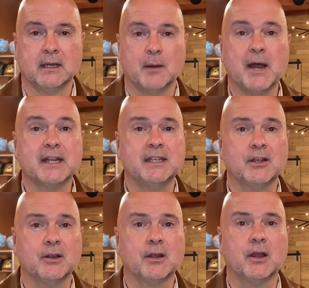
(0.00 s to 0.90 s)
About a
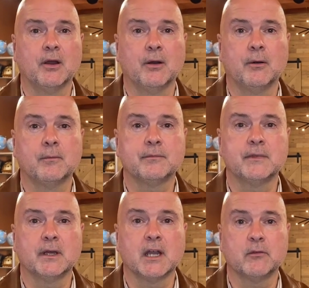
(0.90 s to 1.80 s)
year
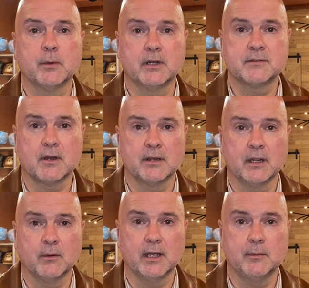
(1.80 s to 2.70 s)
ago, the government of
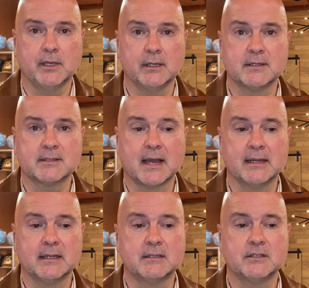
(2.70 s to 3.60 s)
Saudi Arabia
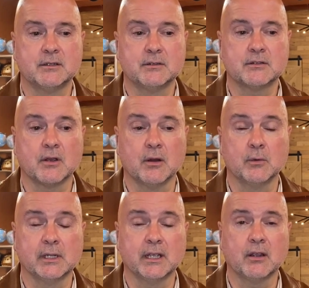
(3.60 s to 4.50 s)
decided to
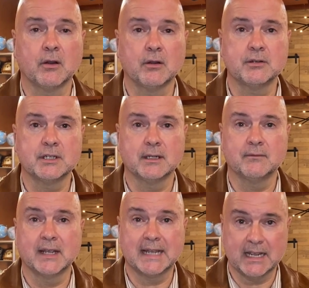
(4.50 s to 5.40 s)
start really
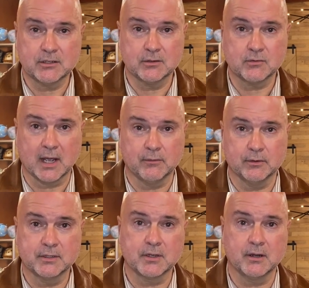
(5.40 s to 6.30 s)
encouraging vacation
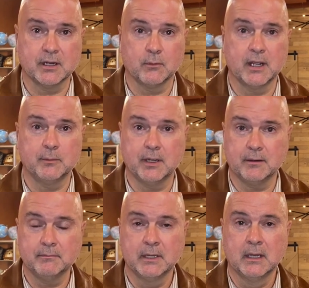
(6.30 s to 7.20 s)
travel to Saudi
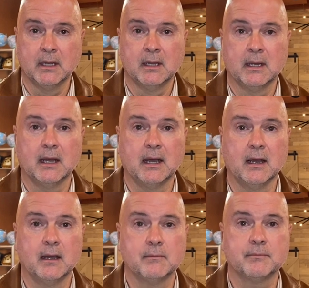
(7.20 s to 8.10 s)
Arabia.
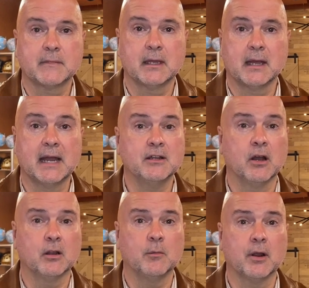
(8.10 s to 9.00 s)
High
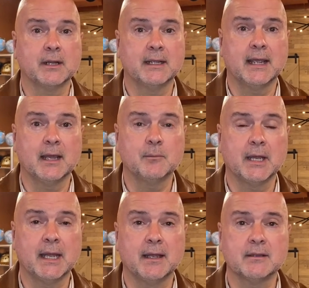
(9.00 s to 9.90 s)
dollar marketing
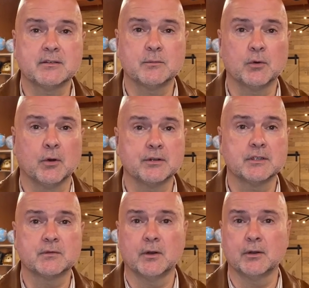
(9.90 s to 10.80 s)
campaigns, some
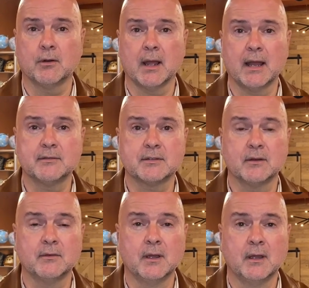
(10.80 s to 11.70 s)
gorgeous photographs
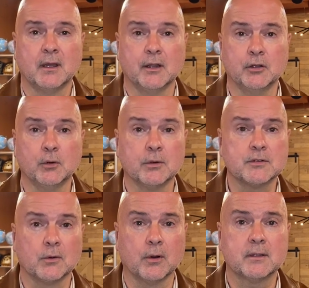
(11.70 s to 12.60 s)
of a new
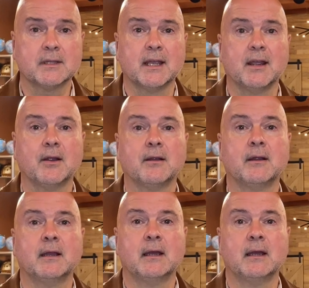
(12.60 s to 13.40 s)
resort there.